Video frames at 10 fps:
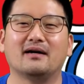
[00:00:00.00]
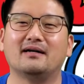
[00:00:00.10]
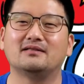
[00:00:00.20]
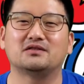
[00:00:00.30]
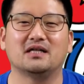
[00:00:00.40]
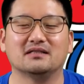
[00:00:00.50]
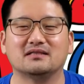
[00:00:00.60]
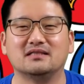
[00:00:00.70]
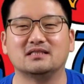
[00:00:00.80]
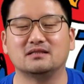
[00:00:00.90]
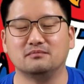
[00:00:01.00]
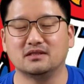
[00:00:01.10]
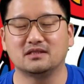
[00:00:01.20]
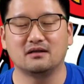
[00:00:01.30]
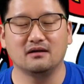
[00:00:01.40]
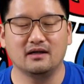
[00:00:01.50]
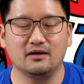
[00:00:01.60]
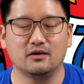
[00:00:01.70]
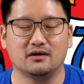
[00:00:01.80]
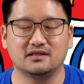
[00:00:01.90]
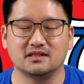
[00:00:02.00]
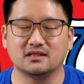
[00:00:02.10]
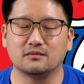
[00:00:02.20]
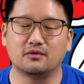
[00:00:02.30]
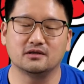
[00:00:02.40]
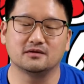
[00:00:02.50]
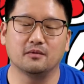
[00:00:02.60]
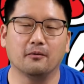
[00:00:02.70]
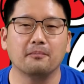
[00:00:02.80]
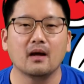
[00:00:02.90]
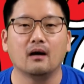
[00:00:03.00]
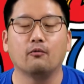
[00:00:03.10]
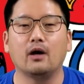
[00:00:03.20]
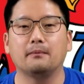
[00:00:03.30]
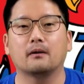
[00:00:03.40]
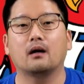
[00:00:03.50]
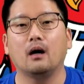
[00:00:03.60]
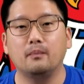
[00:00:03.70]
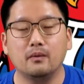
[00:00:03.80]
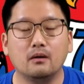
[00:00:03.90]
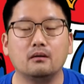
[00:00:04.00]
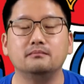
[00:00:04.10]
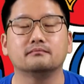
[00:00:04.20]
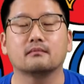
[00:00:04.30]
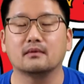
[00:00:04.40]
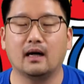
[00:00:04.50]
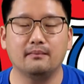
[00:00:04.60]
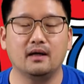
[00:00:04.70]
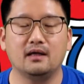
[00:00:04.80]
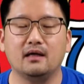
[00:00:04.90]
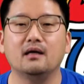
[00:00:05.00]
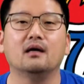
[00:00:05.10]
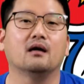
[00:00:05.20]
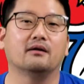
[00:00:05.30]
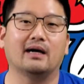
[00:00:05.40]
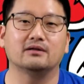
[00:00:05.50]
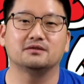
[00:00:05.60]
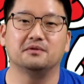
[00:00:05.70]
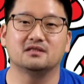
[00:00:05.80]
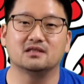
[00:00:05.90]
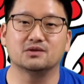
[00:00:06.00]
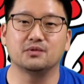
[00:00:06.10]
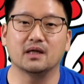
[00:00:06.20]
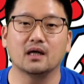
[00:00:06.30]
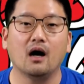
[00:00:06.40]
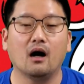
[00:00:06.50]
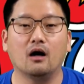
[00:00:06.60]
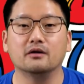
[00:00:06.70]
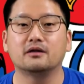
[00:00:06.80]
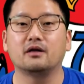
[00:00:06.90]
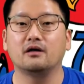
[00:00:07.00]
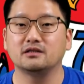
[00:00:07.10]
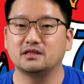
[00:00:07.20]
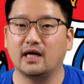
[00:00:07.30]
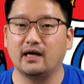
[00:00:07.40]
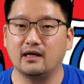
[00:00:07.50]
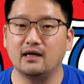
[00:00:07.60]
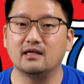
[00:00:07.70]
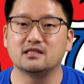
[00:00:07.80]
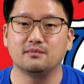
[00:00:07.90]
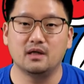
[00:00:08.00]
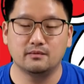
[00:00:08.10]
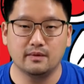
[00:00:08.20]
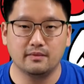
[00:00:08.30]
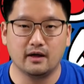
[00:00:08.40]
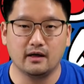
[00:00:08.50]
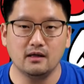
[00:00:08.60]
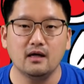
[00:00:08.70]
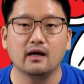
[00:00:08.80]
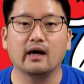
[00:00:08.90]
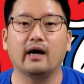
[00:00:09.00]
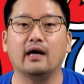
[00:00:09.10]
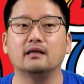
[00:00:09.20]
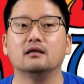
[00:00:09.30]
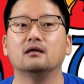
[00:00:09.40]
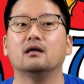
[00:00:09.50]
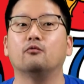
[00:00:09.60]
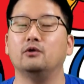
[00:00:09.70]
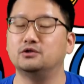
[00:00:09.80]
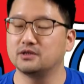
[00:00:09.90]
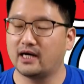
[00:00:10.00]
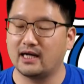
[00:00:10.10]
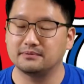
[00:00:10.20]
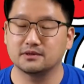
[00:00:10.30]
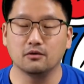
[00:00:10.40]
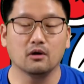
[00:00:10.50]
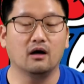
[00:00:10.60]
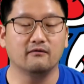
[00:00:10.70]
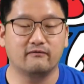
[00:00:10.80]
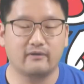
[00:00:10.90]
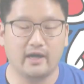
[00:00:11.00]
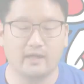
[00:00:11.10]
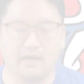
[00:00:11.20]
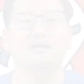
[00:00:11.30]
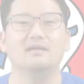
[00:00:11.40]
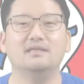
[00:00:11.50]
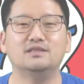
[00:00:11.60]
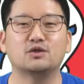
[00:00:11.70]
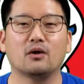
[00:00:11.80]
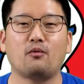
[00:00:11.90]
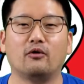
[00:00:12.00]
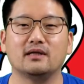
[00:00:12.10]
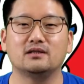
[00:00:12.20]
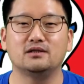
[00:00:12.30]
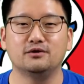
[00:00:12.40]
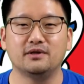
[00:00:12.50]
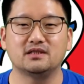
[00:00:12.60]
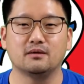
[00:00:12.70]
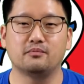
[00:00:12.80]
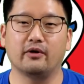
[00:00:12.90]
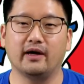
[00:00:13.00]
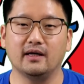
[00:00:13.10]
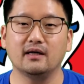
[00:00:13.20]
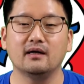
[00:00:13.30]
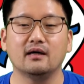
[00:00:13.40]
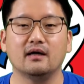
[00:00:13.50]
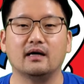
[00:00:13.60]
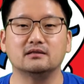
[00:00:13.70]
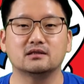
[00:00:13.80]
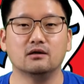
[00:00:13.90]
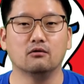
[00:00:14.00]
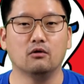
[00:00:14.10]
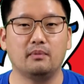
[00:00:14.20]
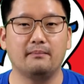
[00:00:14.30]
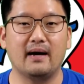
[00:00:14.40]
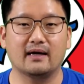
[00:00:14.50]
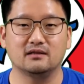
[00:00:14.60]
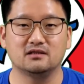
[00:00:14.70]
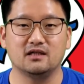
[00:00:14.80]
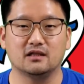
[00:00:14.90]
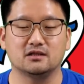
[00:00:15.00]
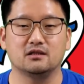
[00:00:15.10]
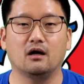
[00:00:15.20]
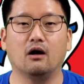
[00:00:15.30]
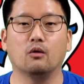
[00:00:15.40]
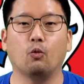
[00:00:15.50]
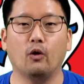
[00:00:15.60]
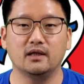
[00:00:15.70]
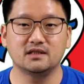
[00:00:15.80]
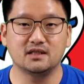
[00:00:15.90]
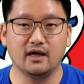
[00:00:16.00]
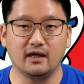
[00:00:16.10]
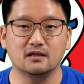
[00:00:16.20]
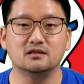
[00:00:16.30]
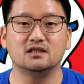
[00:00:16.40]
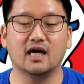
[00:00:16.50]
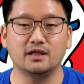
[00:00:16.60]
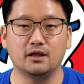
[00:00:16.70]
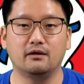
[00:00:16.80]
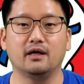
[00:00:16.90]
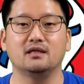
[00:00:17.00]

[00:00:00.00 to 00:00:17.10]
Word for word: Hidden Trails. This is Mr. Lee, your assistant principal. We have a couple, not many, announcements this week. On Thursday, it is a minimum day, and we do not have school on Friday. Enjoy more than two weeks of break, and school will be back in session on Wednesday, January